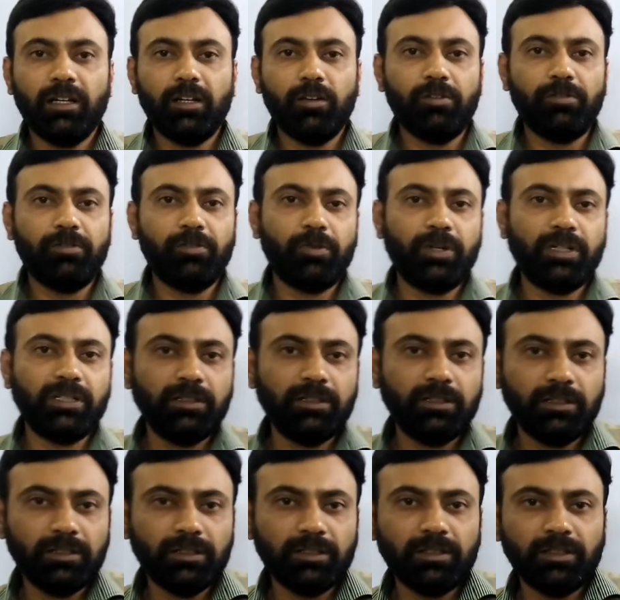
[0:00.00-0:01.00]
Hello everyone,
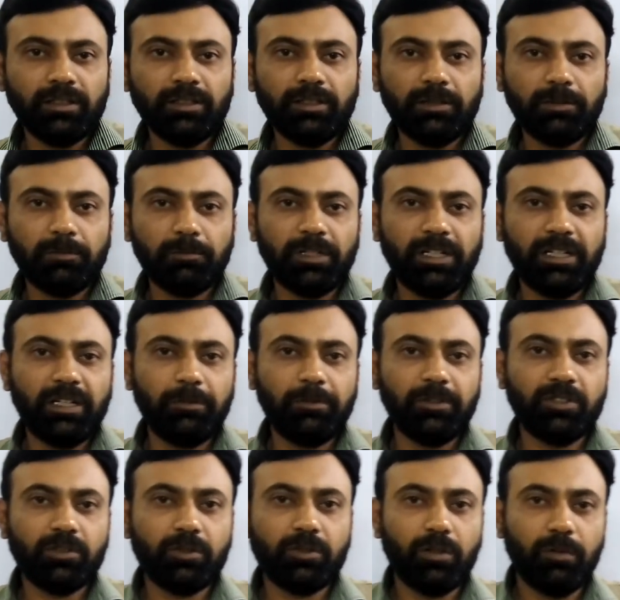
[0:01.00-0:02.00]
my name
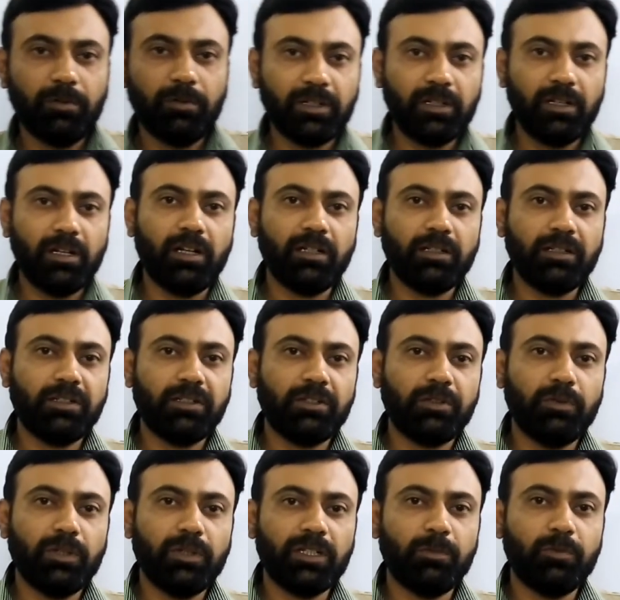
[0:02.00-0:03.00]
is Khurram Akhlaq.
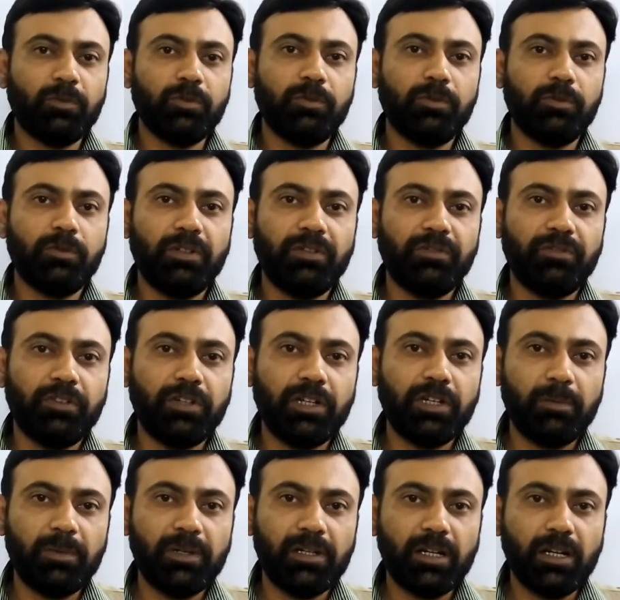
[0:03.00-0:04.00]
Welcome to
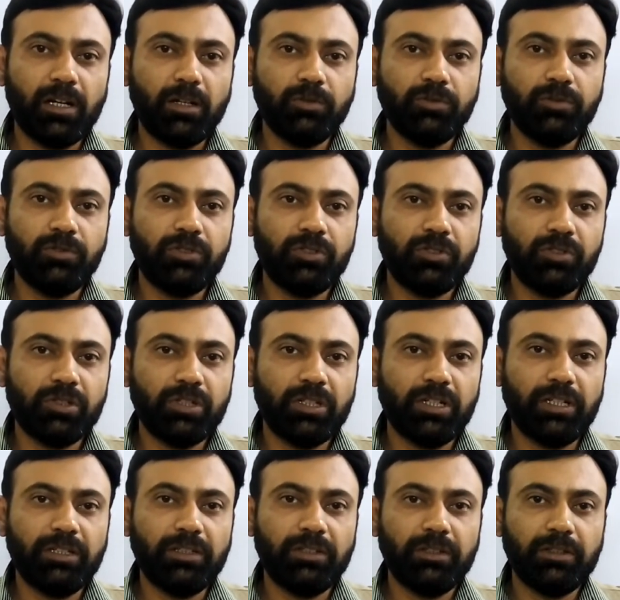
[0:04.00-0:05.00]
Infotainment Lounge,
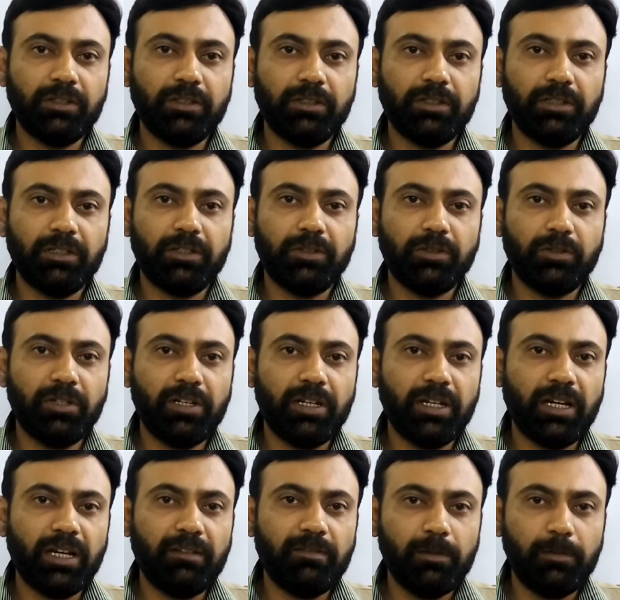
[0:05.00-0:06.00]
and
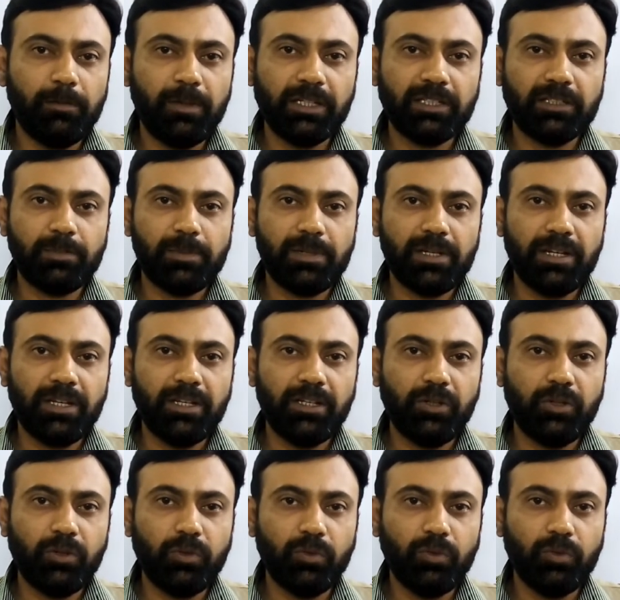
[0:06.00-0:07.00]
today I will be
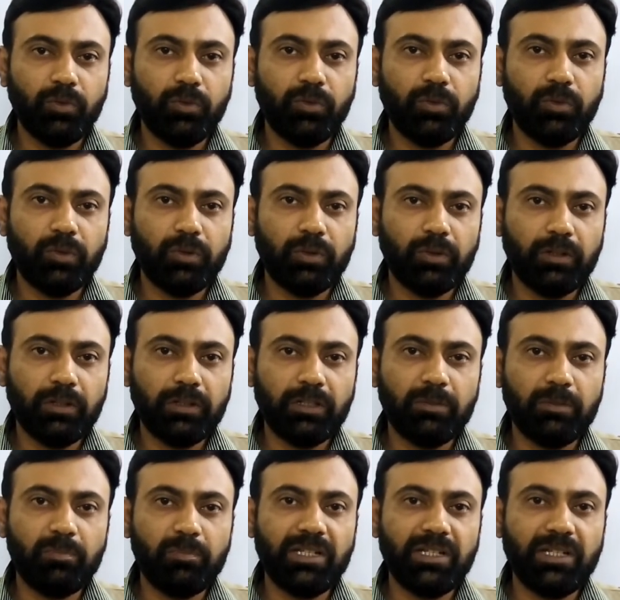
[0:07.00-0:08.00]
explaining you
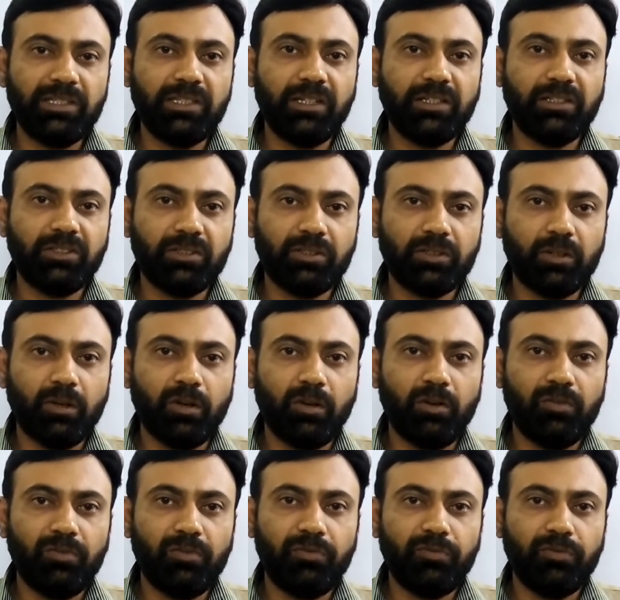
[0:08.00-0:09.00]
the basics
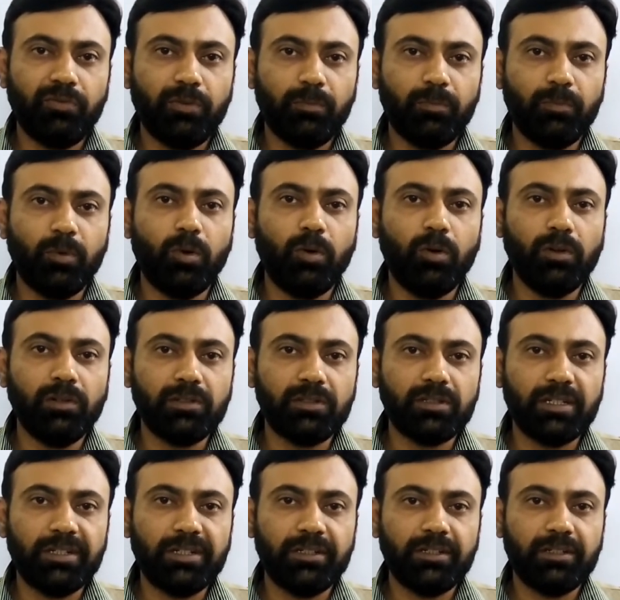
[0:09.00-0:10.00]
of
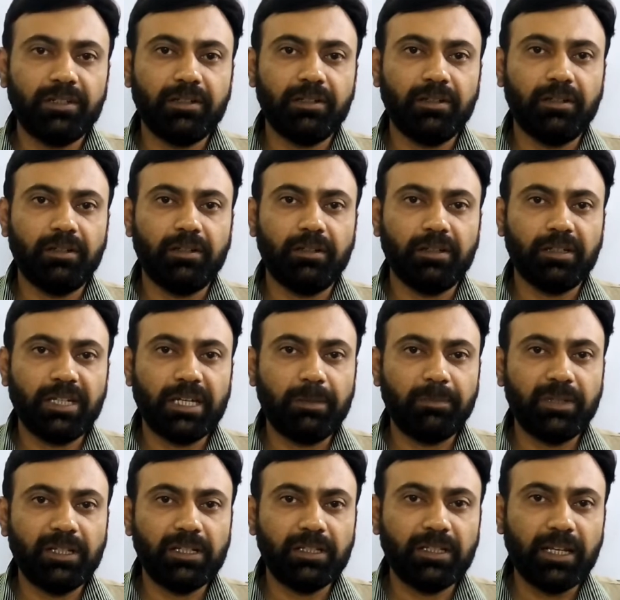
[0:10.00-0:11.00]
moles and
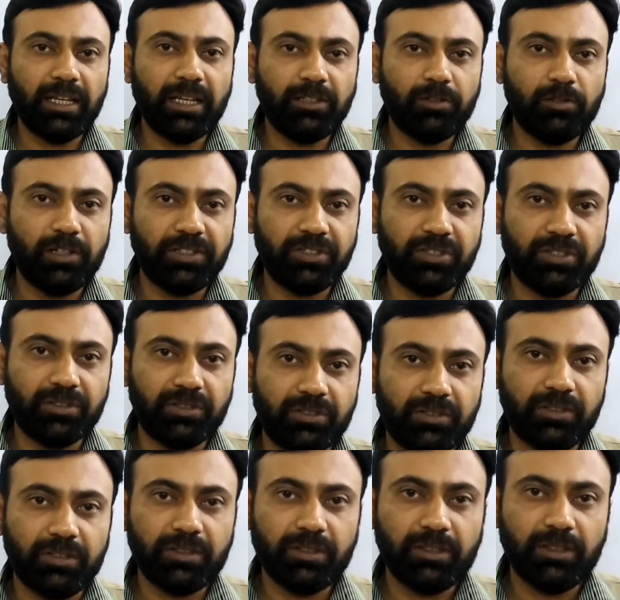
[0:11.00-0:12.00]
chemical
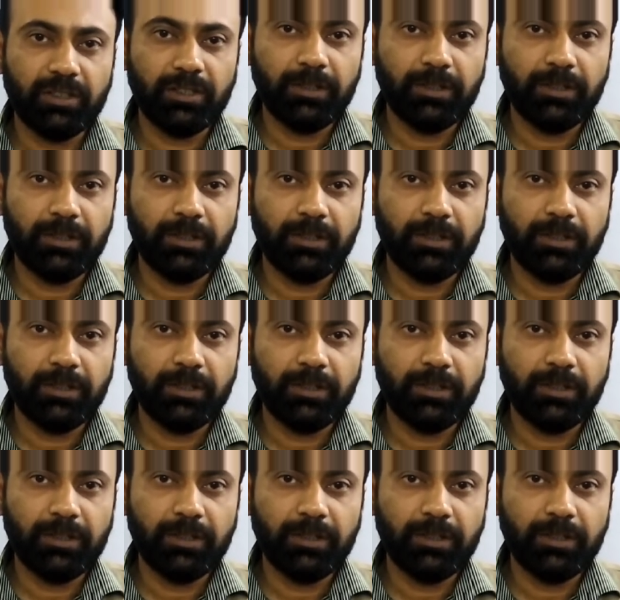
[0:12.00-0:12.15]
calculations.